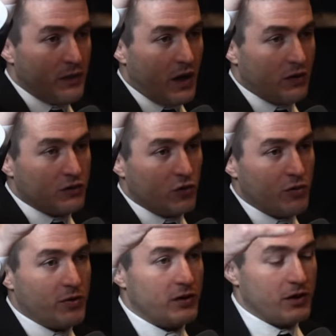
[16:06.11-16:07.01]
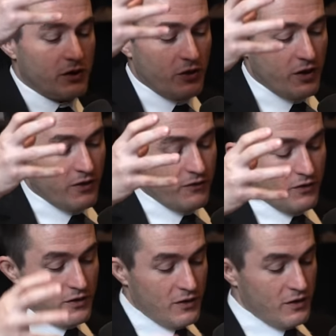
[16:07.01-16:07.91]
out to orbit, and then you
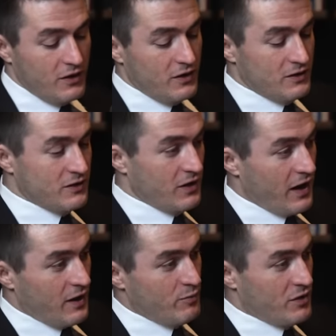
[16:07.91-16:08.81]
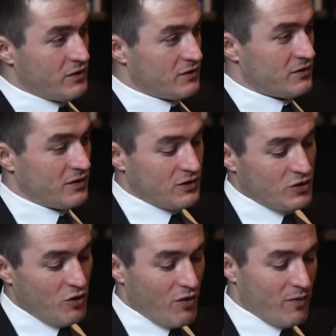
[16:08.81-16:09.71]
have these admins that
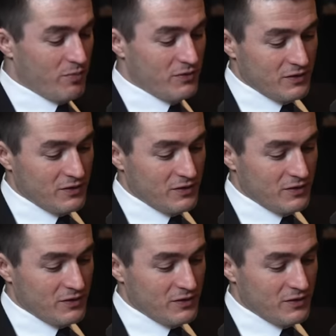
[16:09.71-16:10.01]
show up.